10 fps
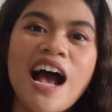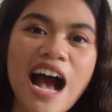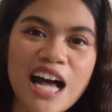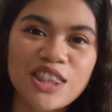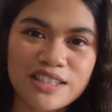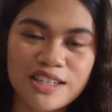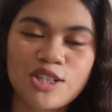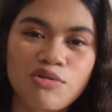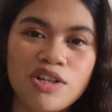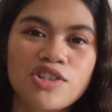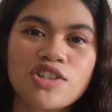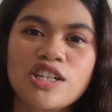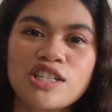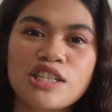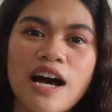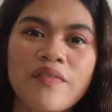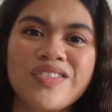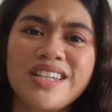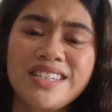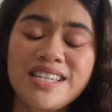at the situation is
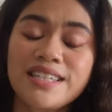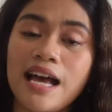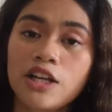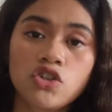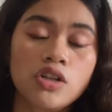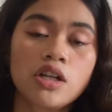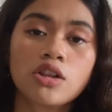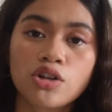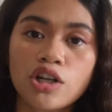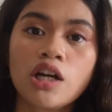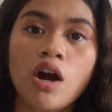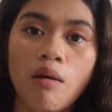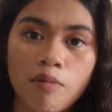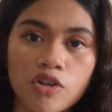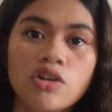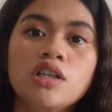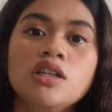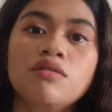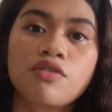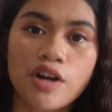that this is actually a learning
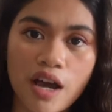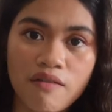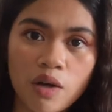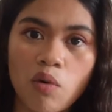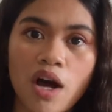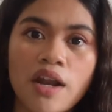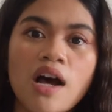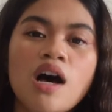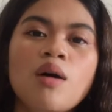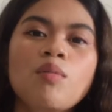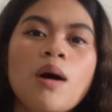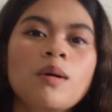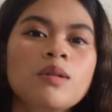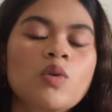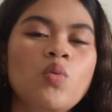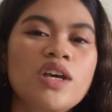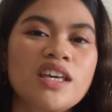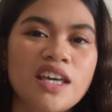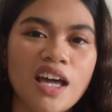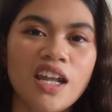opportunity for everyone. Probably we
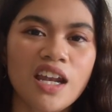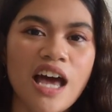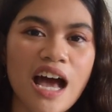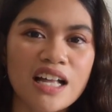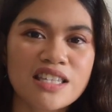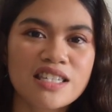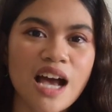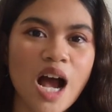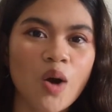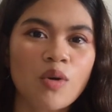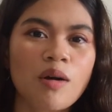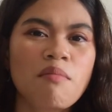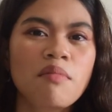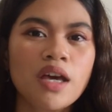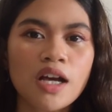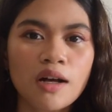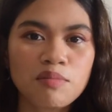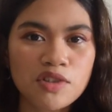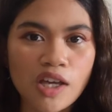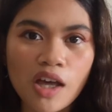can enhance our makeup
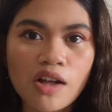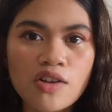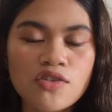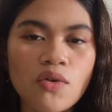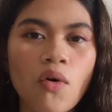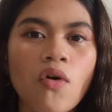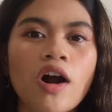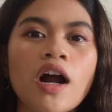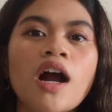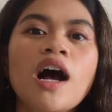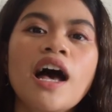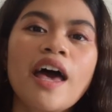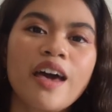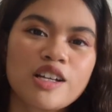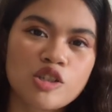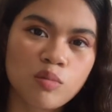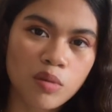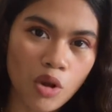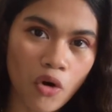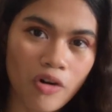skills or
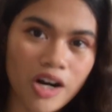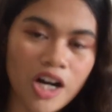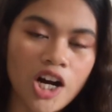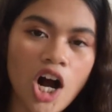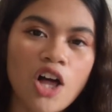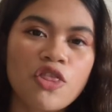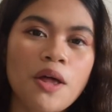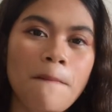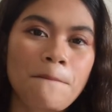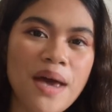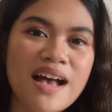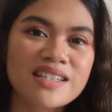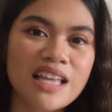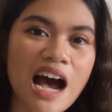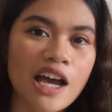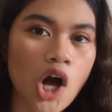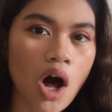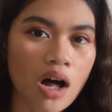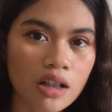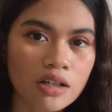explore on the best eye
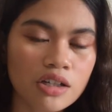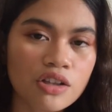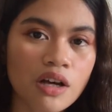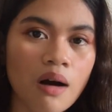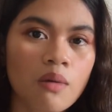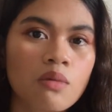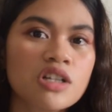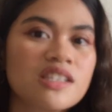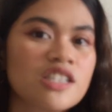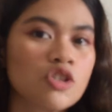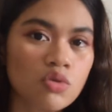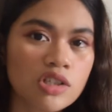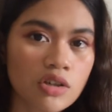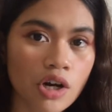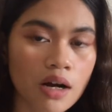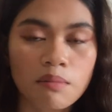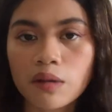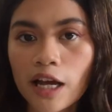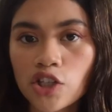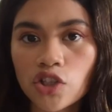color that would suit your
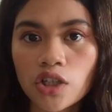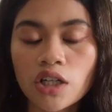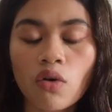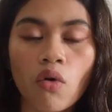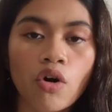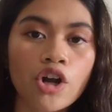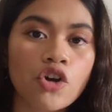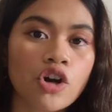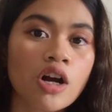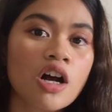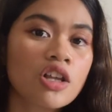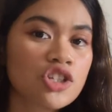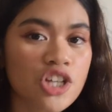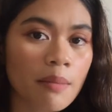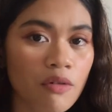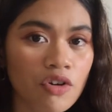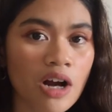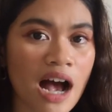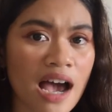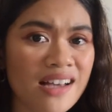complexion or your the shape of your
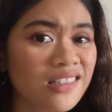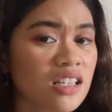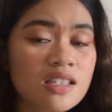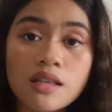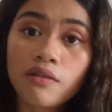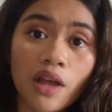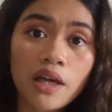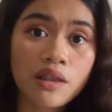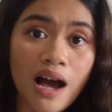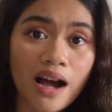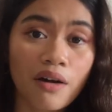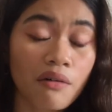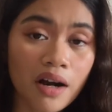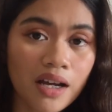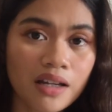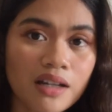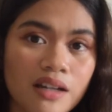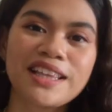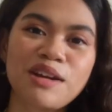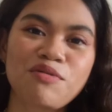eyes and stuff like that, right?
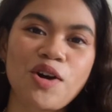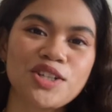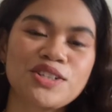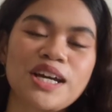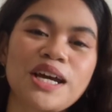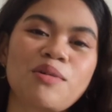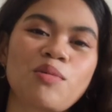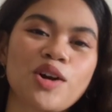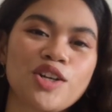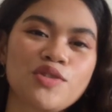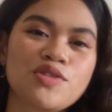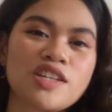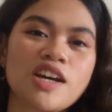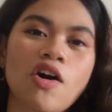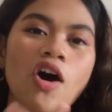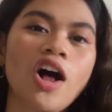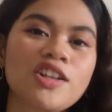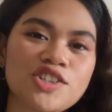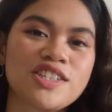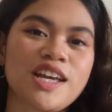And for today, we're using
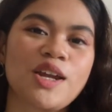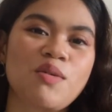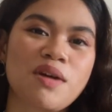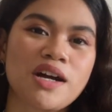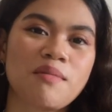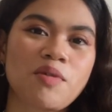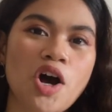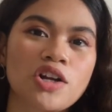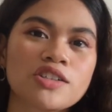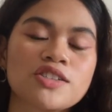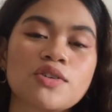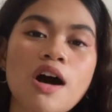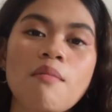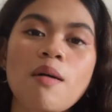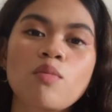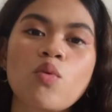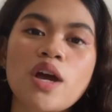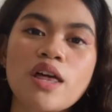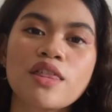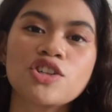all Shiseido makeup products to come up
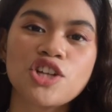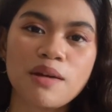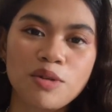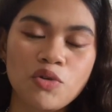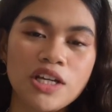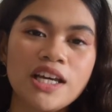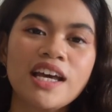with the J Beauty